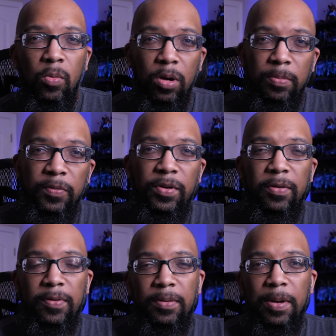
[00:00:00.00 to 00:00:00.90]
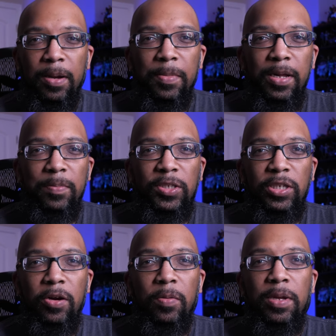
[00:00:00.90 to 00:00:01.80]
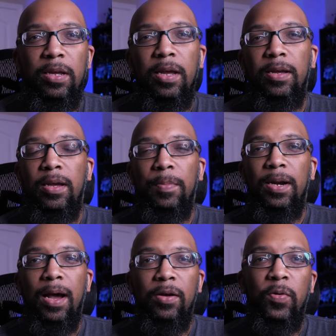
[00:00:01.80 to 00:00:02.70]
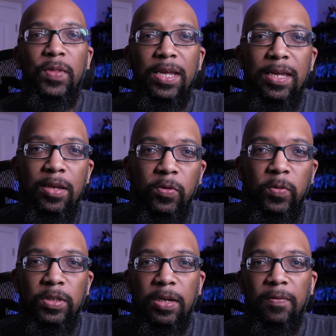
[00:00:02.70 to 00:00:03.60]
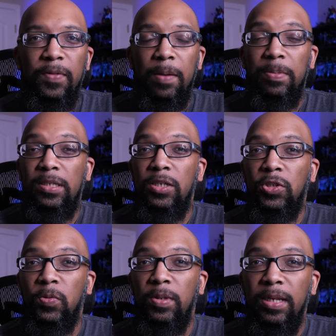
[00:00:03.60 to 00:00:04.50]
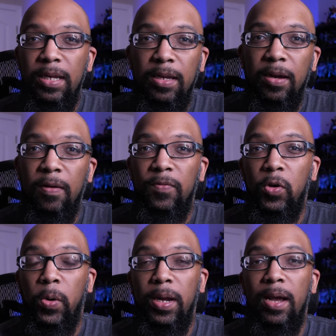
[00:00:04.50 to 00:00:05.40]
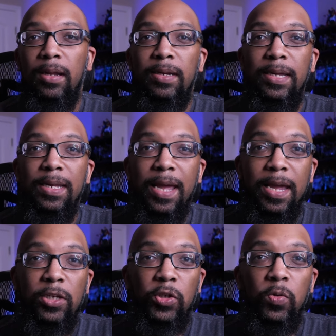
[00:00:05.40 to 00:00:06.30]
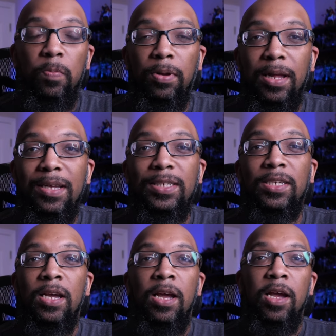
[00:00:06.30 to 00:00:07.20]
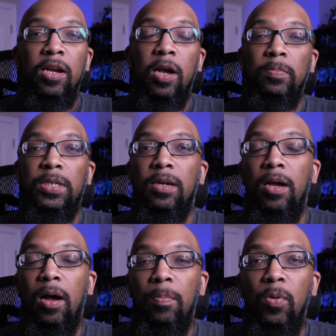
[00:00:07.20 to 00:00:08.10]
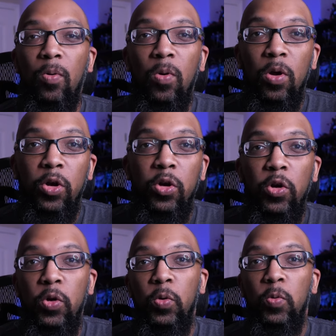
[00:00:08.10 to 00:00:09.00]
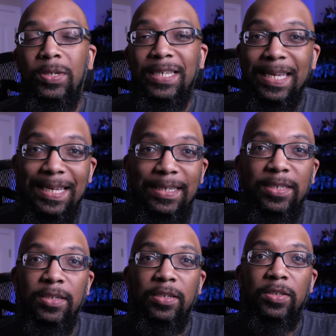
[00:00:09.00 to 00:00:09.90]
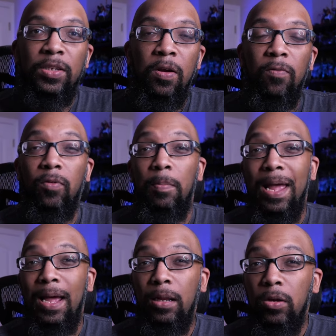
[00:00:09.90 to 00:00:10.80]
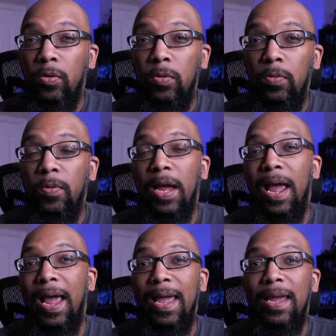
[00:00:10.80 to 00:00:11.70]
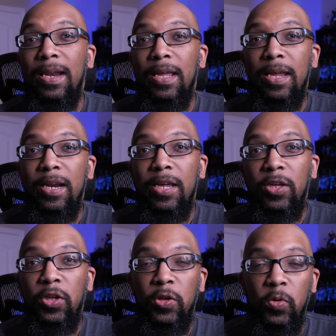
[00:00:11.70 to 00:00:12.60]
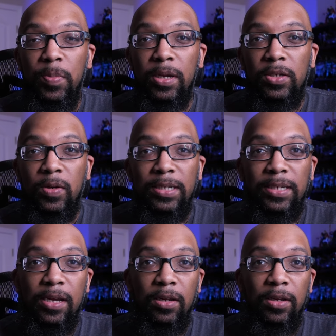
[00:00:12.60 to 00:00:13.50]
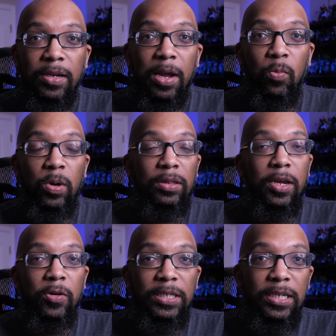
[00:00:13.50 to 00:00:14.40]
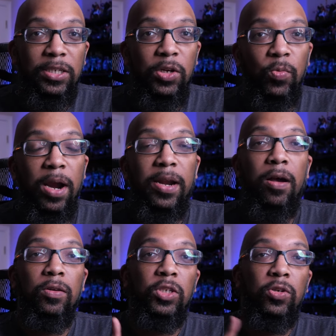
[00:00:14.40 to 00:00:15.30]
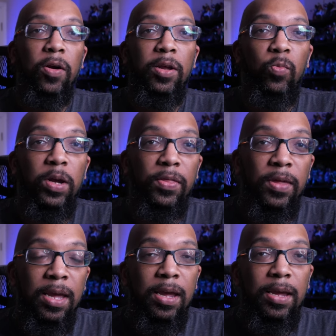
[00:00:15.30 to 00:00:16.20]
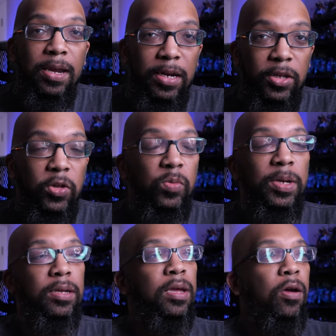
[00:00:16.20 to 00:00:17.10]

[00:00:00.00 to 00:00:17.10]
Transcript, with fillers: Welcome to Figure Feedback. My name is Jeremy, and coming hot on the heels of that potential leak of the Creality K two Plus comes a couple new teases from Elegoo and Anycubic. So let's take a look at what they are teasing right now, starting with Anycubic.